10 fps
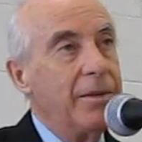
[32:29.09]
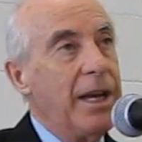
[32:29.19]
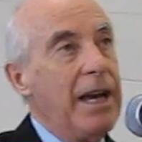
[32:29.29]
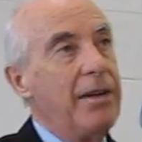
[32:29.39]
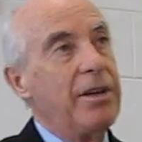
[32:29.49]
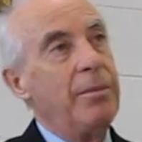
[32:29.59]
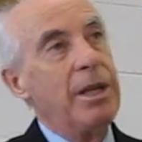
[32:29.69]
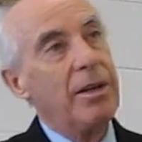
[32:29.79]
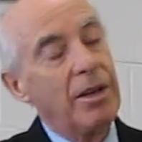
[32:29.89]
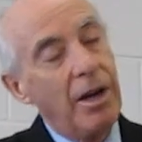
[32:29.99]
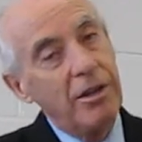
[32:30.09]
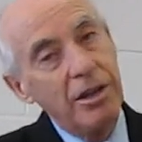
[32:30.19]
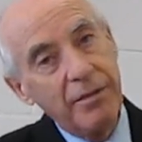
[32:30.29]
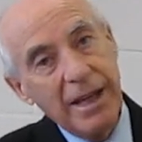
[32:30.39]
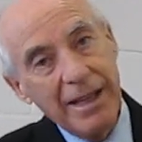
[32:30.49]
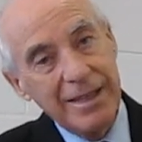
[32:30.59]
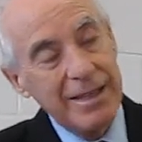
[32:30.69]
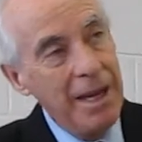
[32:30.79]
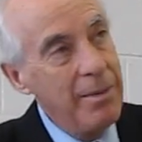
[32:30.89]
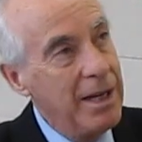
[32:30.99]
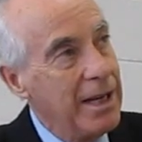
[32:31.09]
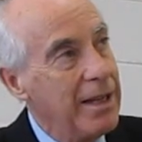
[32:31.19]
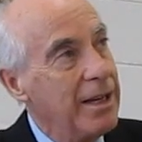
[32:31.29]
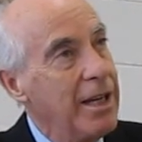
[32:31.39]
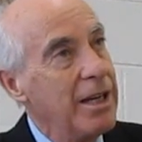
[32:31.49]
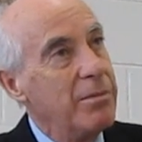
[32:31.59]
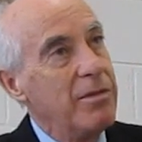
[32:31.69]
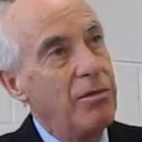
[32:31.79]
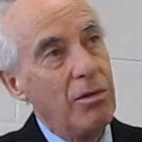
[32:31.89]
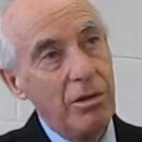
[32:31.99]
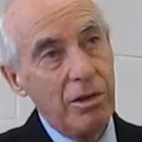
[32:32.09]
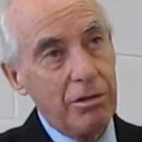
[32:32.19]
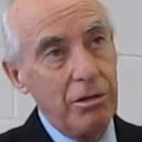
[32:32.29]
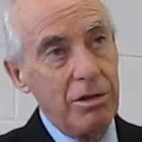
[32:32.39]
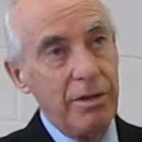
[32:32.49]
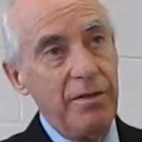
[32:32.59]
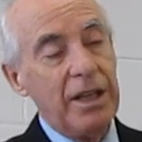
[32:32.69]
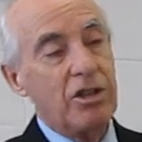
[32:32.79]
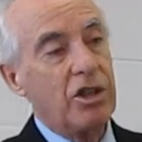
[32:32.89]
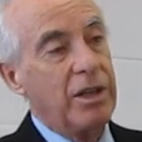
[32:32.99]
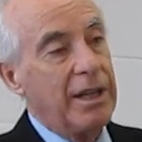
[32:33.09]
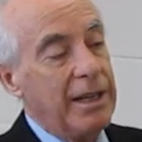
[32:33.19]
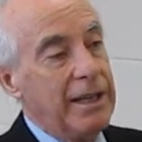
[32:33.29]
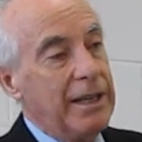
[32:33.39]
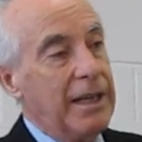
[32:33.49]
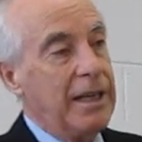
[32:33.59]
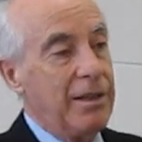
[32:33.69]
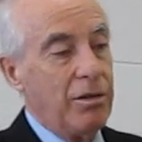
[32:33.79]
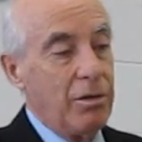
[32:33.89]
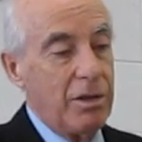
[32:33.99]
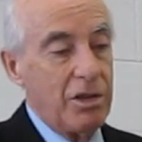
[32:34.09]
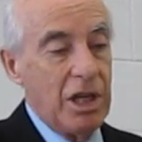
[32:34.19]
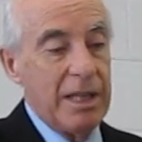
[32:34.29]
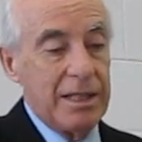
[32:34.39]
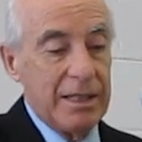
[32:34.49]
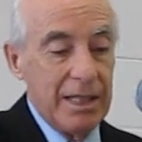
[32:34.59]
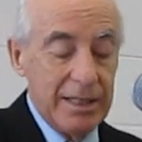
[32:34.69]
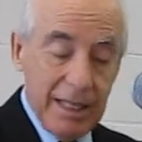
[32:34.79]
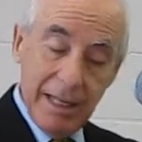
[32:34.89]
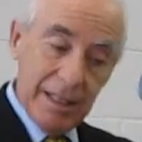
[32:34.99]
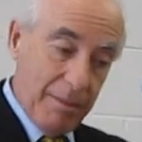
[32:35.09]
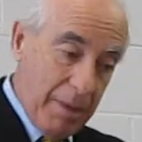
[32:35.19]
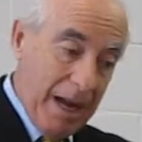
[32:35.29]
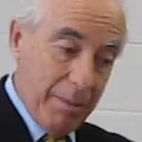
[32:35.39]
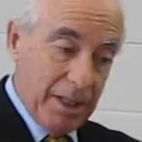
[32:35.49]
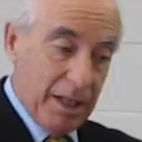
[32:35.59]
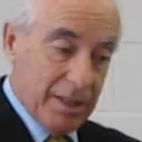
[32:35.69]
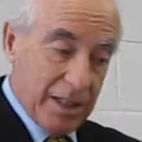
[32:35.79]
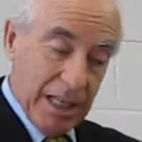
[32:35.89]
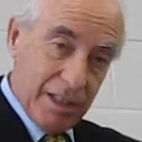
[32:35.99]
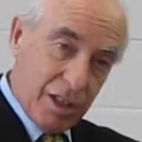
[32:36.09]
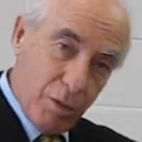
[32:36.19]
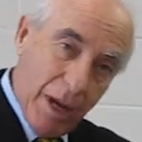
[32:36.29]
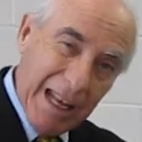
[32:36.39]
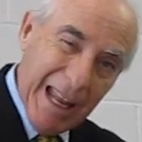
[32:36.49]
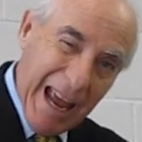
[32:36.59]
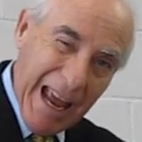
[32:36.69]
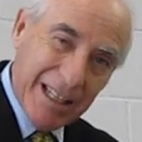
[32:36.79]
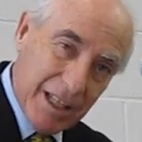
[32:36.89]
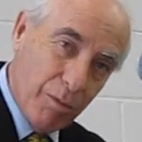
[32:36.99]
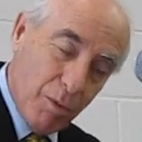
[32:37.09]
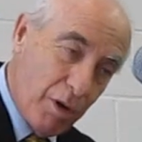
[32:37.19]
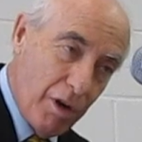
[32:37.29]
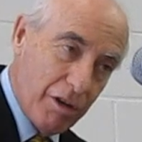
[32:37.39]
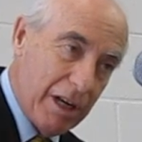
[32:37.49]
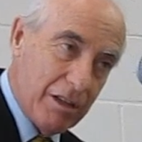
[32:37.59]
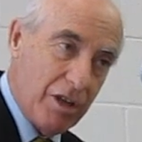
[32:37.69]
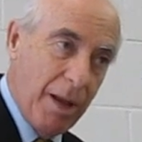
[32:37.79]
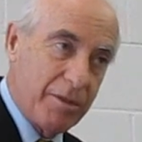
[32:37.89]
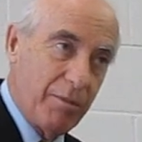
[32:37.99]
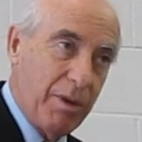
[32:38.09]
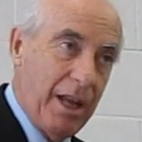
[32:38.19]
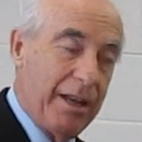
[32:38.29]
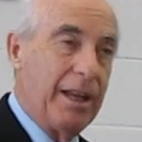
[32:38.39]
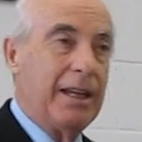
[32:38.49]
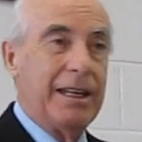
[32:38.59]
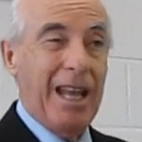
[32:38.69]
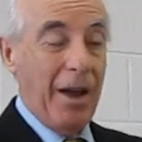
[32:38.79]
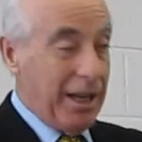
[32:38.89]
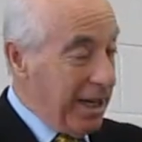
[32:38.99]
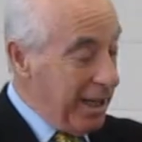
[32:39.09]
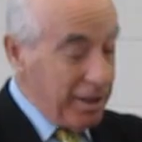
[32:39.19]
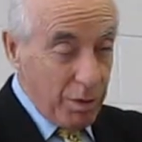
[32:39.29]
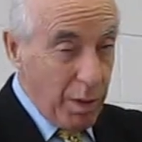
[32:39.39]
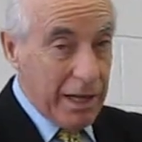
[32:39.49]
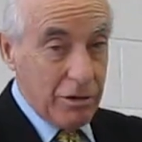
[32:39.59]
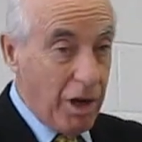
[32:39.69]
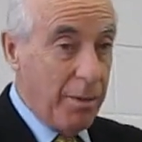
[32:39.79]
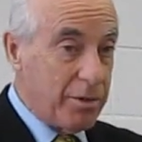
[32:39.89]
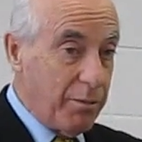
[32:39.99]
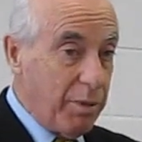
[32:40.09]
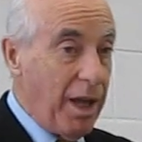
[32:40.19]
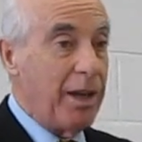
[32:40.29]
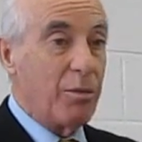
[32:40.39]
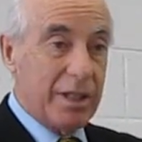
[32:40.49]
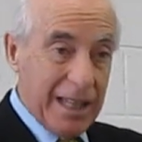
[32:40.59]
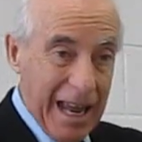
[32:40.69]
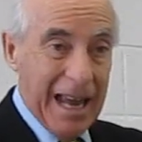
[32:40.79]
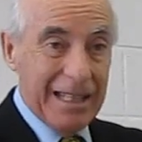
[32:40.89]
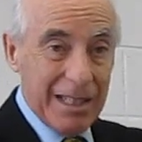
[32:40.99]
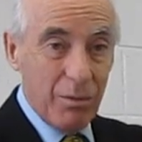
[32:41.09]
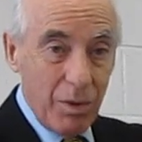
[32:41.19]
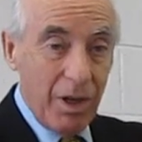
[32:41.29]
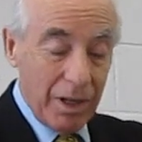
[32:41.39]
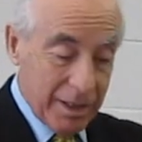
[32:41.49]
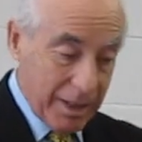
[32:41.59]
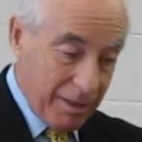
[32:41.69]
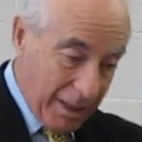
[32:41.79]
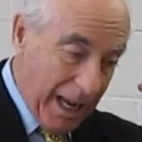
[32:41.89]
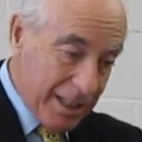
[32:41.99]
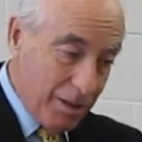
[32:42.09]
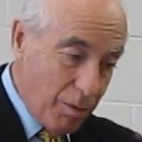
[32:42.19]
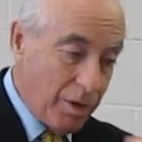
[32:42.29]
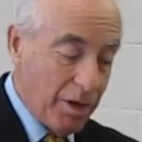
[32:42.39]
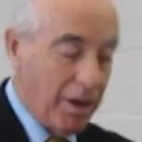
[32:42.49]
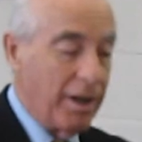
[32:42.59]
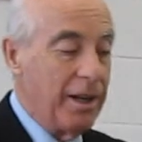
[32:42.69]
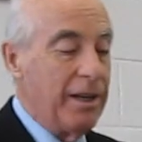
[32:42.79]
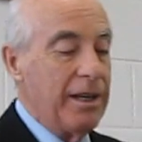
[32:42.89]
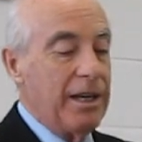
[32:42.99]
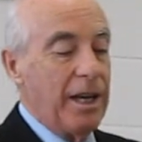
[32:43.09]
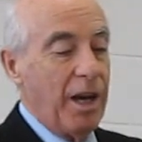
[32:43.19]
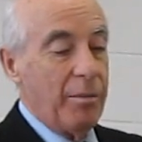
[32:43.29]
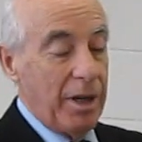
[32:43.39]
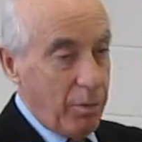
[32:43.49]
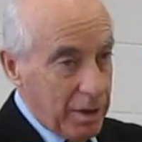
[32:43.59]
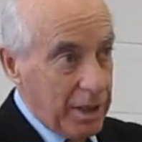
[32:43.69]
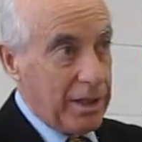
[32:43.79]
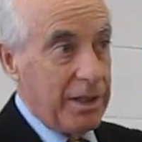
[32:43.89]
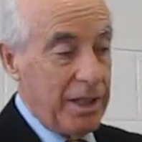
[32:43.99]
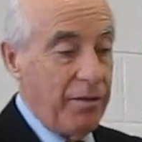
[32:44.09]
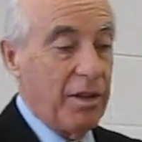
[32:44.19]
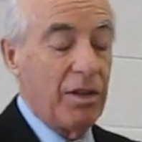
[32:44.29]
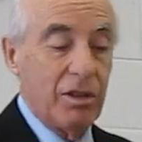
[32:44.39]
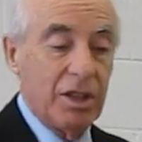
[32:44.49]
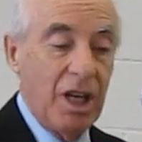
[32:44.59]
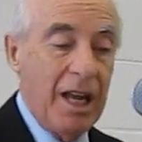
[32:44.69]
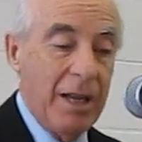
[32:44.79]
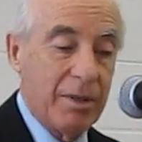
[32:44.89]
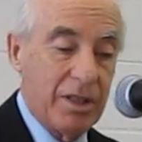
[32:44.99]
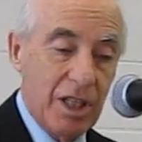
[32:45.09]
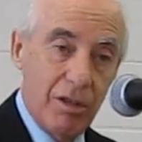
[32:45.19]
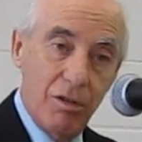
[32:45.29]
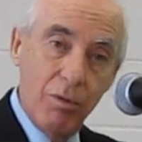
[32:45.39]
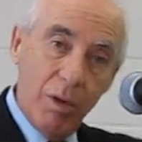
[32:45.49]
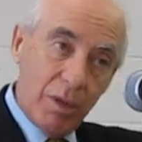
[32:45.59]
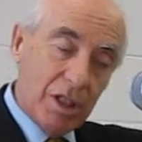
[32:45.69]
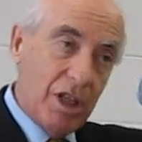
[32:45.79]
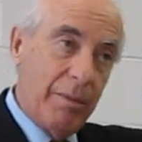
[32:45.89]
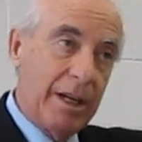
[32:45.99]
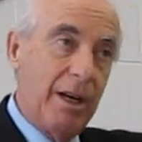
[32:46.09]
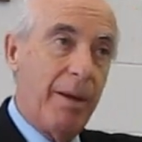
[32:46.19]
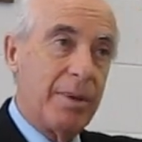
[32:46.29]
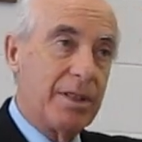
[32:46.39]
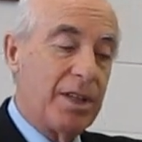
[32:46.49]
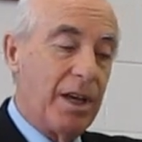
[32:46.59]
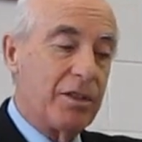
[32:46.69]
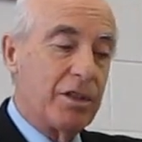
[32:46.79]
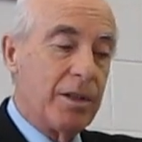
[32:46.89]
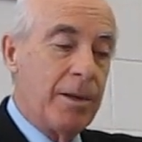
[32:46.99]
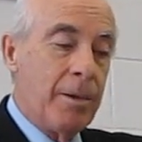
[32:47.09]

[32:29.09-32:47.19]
We have him in the Garden of Gethsemane the night before the crucifixion in the Lord Jesus, it says, the Bible tells us he sweat as it were great drops of blood. Now, he didn't sweat drops of blood, it was as it was, like as it were. Uh, but it was a difficult time because he knew what was coming up and such.